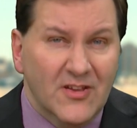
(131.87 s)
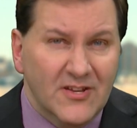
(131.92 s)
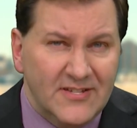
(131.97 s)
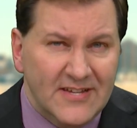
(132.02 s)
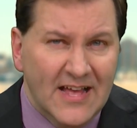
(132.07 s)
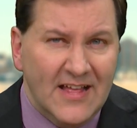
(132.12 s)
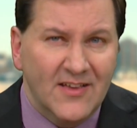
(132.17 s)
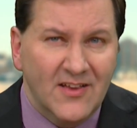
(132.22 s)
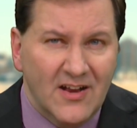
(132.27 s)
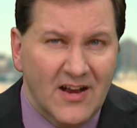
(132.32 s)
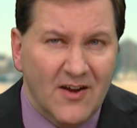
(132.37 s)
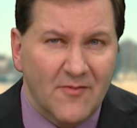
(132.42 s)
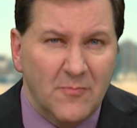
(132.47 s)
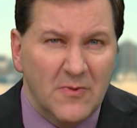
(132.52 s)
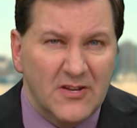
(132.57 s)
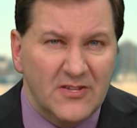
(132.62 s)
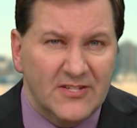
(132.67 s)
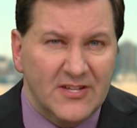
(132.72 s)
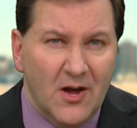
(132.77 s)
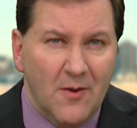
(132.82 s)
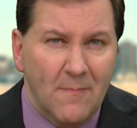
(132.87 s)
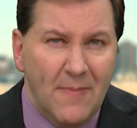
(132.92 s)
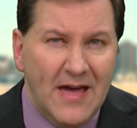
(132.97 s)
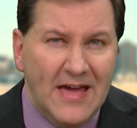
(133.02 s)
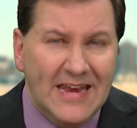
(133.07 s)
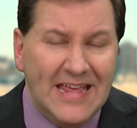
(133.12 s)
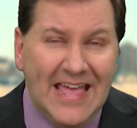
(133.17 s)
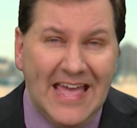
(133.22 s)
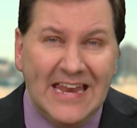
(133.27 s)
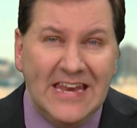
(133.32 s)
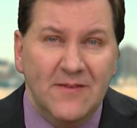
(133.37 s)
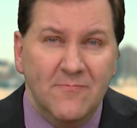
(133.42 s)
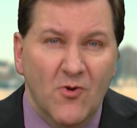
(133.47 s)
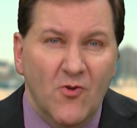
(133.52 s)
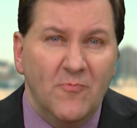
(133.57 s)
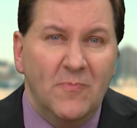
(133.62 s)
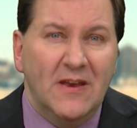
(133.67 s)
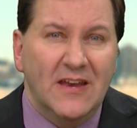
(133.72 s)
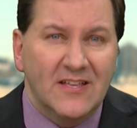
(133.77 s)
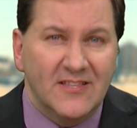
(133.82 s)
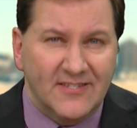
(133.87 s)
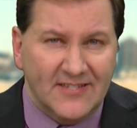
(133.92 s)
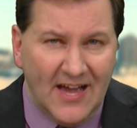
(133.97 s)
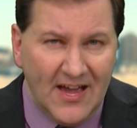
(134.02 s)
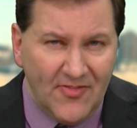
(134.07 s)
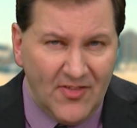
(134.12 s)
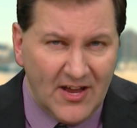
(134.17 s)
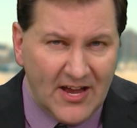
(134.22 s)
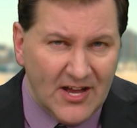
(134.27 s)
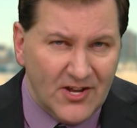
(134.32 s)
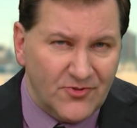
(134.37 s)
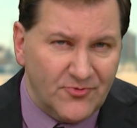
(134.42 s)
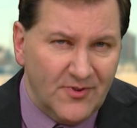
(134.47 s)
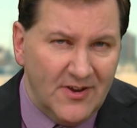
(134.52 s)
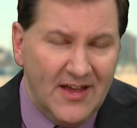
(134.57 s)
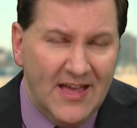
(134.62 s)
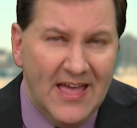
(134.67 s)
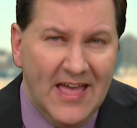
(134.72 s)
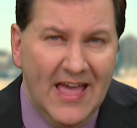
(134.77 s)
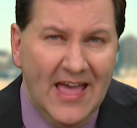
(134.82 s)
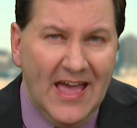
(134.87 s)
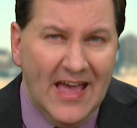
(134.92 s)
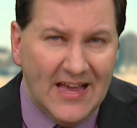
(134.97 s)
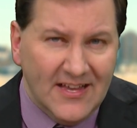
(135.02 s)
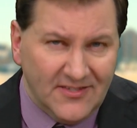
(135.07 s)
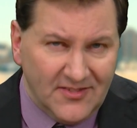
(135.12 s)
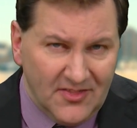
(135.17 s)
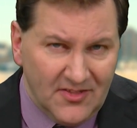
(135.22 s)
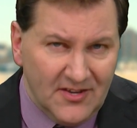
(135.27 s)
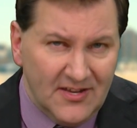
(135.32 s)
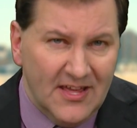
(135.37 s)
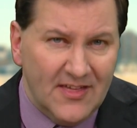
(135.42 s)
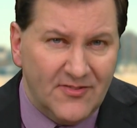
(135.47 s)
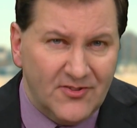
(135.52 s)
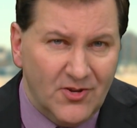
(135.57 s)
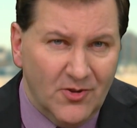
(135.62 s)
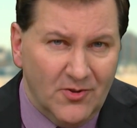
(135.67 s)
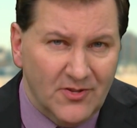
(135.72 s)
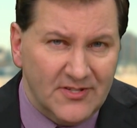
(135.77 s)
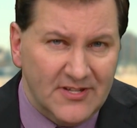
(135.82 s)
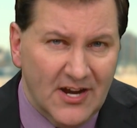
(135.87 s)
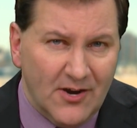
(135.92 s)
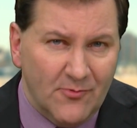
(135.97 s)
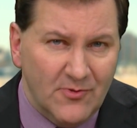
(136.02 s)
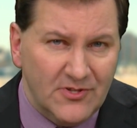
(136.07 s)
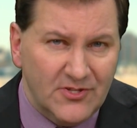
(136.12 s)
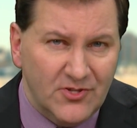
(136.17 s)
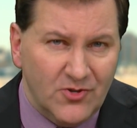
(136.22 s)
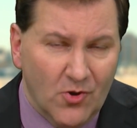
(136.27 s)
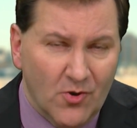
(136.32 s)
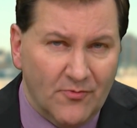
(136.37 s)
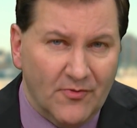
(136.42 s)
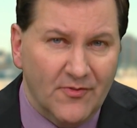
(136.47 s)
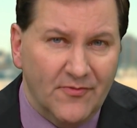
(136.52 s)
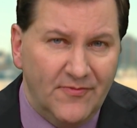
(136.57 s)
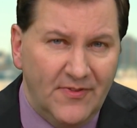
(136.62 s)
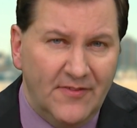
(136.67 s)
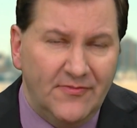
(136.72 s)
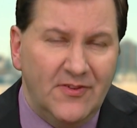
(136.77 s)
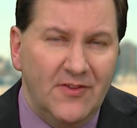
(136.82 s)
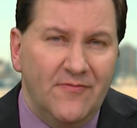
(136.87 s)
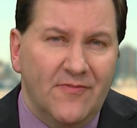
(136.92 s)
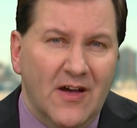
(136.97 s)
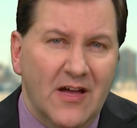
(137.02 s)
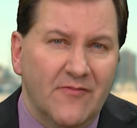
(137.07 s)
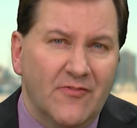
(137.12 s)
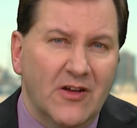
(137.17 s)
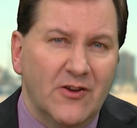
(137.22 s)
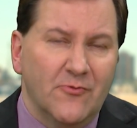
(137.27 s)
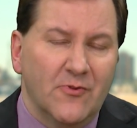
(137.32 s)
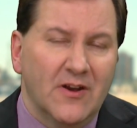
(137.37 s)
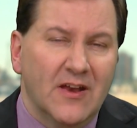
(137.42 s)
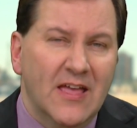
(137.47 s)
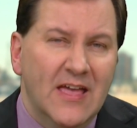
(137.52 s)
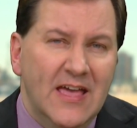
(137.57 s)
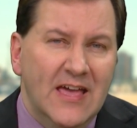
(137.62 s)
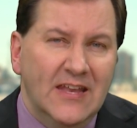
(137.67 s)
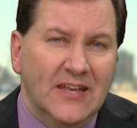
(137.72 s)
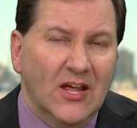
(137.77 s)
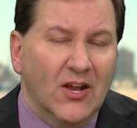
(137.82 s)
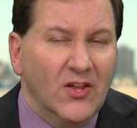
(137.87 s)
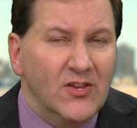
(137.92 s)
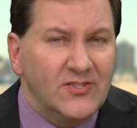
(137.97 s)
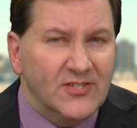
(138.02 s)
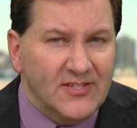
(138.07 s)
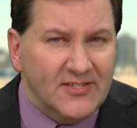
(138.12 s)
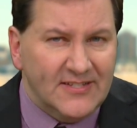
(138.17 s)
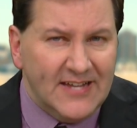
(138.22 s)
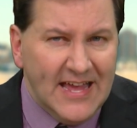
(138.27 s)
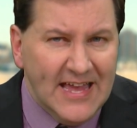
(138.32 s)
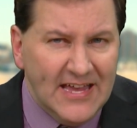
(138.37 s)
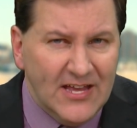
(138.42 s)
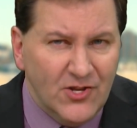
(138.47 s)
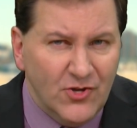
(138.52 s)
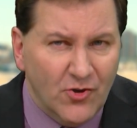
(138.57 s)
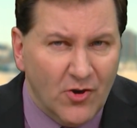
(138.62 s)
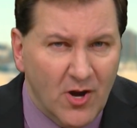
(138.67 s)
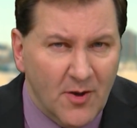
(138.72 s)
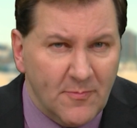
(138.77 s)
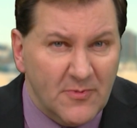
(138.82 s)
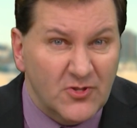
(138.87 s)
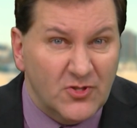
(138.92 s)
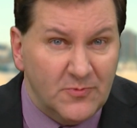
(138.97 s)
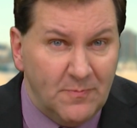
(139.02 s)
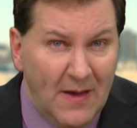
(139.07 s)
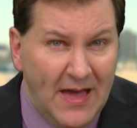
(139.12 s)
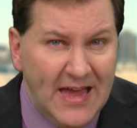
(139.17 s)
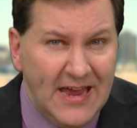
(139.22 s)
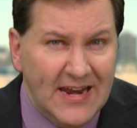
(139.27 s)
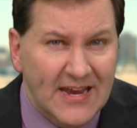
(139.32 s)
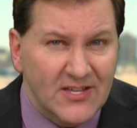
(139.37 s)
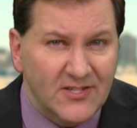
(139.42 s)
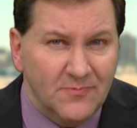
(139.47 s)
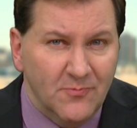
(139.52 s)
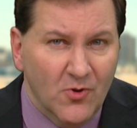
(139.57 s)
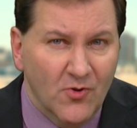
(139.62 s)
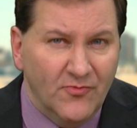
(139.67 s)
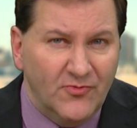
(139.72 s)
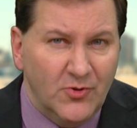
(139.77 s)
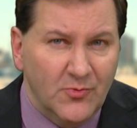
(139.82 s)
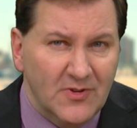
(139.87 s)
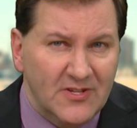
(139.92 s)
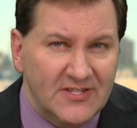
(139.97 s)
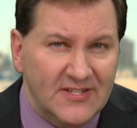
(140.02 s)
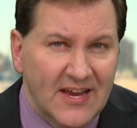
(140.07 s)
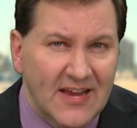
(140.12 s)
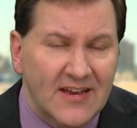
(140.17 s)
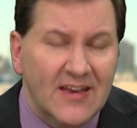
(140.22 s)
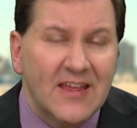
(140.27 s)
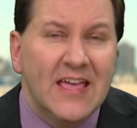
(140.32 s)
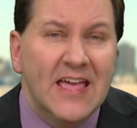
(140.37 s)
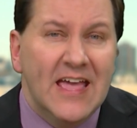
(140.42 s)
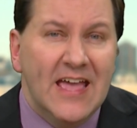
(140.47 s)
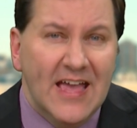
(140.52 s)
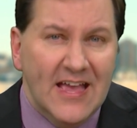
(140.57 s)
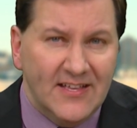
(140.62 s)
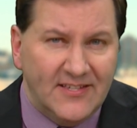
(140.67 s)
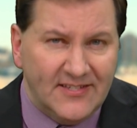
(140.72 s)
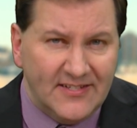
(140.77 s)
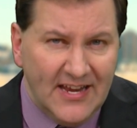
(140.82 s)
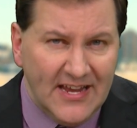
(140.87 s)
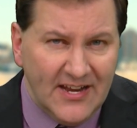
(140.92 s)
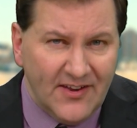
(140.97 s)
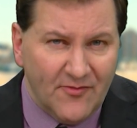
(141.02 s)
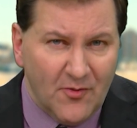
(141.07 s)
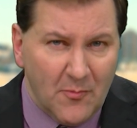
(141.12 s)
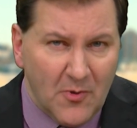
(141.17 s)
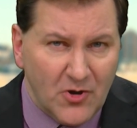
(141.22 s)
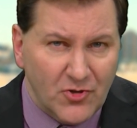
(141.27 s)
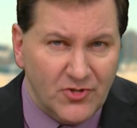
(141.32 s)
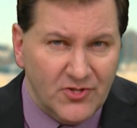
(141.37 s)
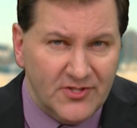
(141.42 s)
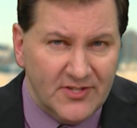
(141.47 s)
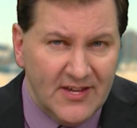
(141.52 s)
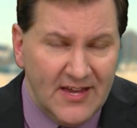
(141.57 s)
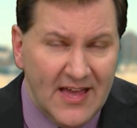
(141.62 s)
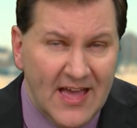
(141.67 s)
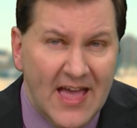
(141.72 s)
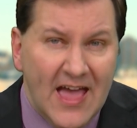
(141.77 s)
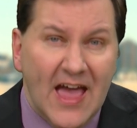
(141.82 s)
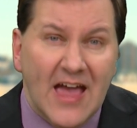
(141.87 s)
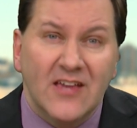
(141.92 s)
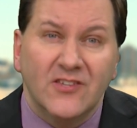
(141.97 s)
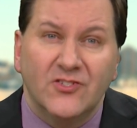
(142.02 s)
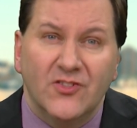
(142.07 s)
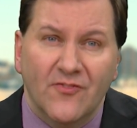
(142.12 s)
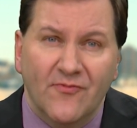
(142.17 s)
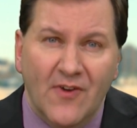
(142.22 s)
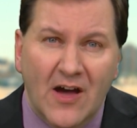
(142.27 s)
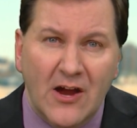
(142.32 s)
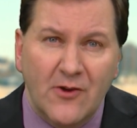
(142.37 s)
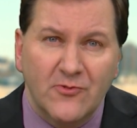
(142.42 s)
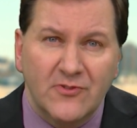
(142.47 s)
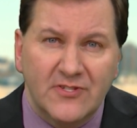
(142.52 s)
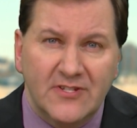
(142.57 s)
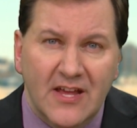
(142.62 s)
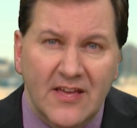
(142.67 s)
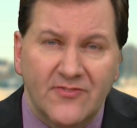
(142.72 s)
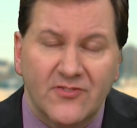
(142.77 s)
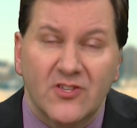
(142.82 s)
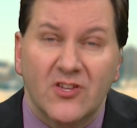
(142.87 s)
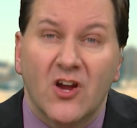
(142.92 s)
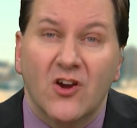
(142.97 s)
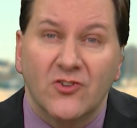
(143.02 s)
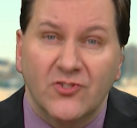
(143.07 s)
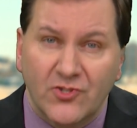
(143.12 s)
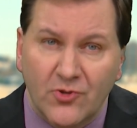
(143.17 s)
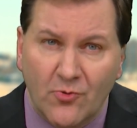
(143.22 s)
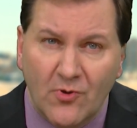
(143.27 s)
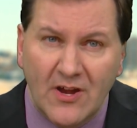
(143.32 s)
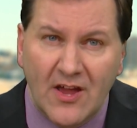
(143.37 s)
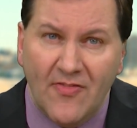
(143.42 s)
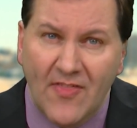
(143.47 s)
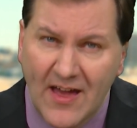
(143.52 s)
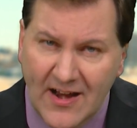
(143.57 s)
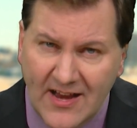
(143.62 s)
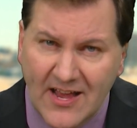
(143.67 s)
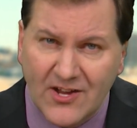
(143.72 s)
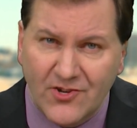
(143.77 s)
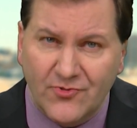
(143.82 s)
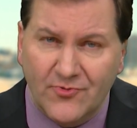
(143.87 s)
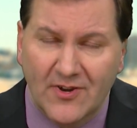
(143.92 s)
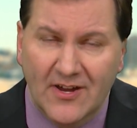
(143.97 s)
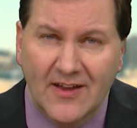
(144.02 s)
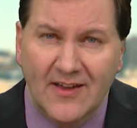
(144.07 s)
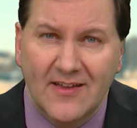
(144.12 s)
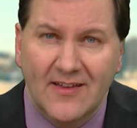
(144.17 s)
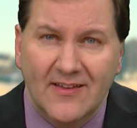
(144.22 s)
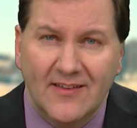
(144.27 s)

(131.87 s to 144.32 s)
the Italian government is now banning any movement inside the country as the death toll has now risen to over 5,500. Now, Lisa, staying in Europe, Spain has moved to extend its state of emergency as the virus deaths are soaring in that country.